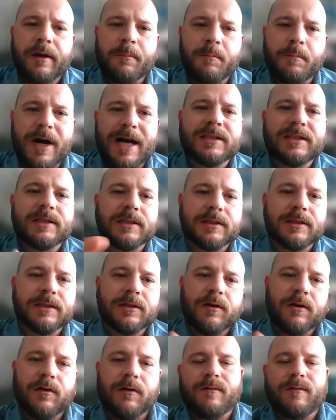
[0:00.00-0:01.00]
batches
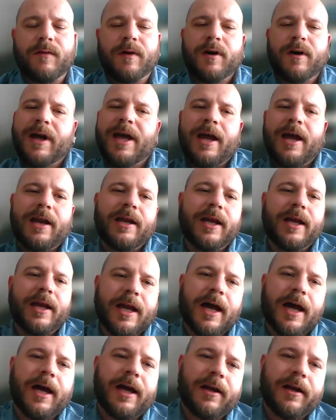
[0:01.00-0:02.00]
of any
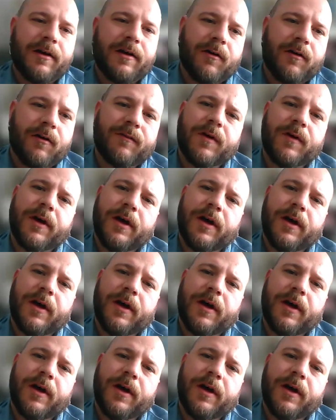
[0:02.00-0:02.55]
kind of